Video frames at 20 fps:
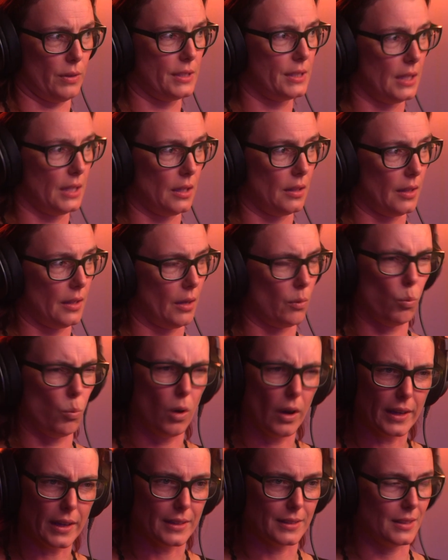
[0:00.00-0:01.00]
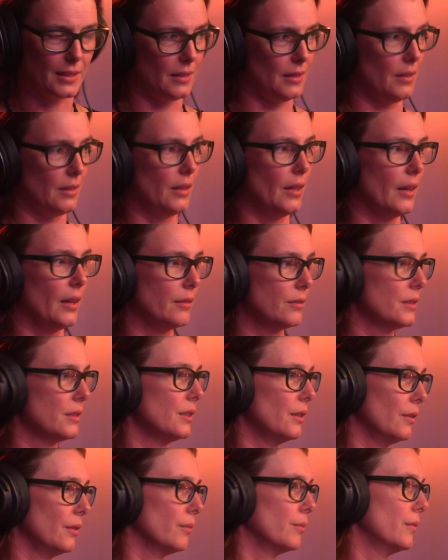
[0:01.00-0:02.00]
see in there? Why is it in there?
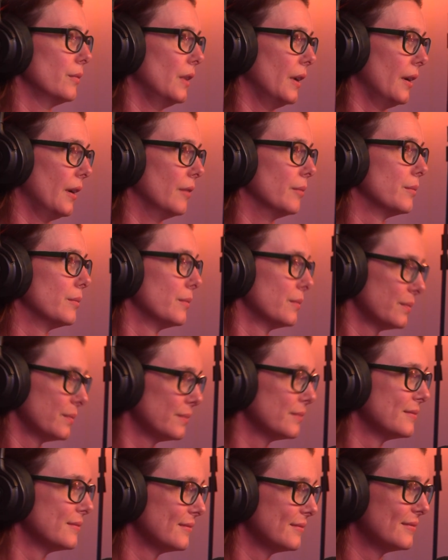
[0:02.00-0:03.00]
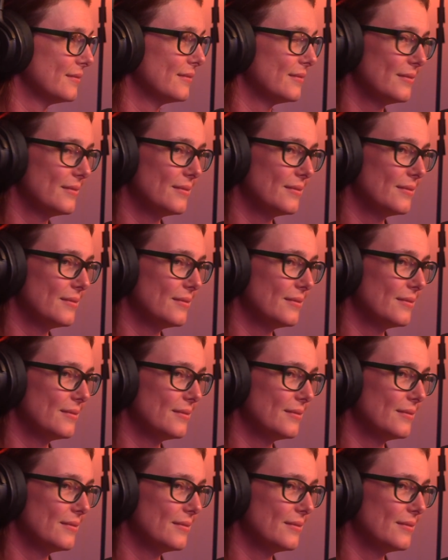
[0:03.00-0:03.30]
So, yeah. Goodness